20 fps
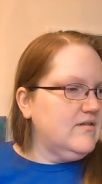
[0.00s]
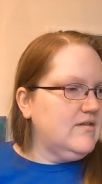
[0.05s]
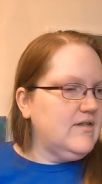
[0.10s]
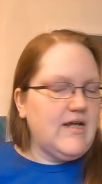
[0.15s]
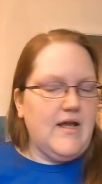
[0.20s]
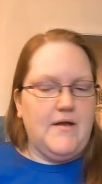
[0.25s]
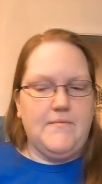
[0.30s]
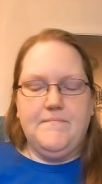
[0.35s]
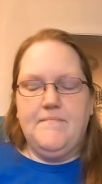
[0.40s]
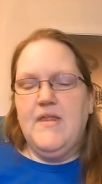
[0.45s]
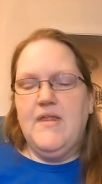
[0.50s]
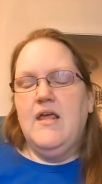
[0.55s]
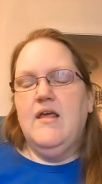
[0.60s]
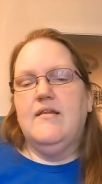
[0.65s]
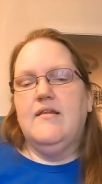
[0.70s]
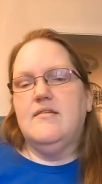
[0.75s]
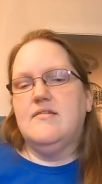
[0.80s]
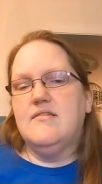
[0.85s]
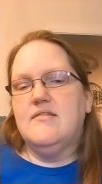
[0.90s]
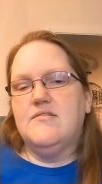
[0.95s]
yeah
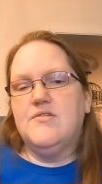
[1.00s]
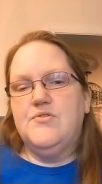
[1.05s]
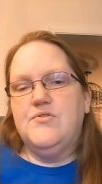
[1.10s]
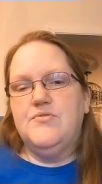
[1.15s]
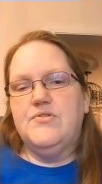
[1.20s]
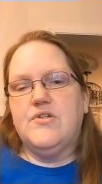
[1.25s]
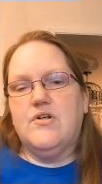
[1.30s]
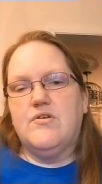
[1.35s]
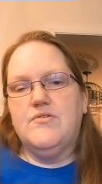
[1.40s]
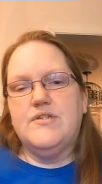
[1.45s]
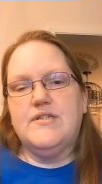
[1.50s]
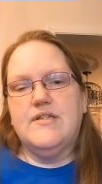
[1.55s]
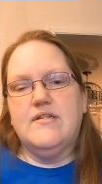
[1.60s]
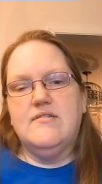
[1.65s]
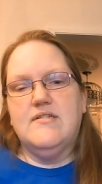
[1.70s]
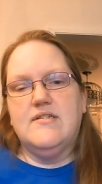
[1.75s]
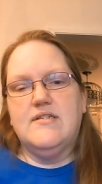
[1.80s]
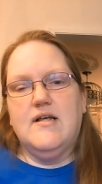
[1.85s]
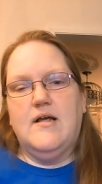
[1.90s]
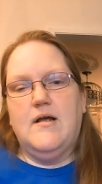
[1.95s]
this is a new start
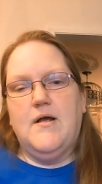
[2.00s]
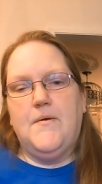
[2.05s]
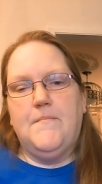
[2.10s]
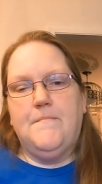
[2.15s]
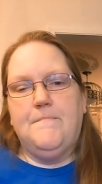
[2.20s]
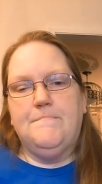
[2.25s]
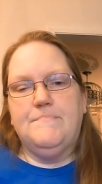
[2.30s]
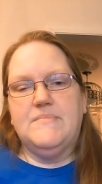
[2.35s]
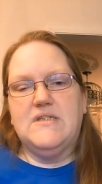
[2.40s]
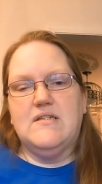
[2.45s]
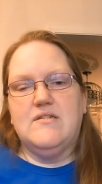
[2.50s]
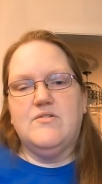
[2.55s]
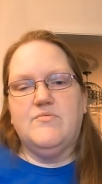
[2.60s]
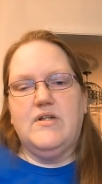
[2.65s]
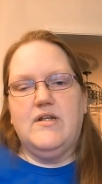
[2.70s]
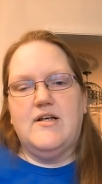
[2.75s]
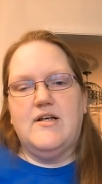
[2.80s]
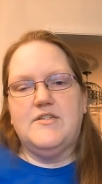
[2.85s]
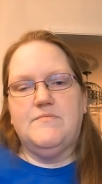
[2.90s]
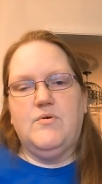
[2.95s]
since um since we
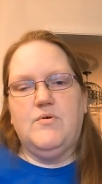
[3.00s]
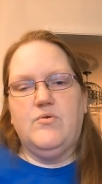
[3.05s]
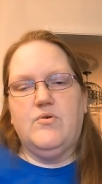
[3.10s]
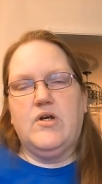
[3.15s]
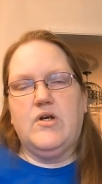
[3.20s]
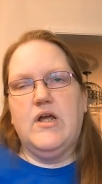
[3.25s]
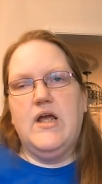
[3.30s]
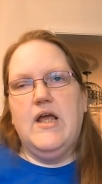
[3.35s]
last spoke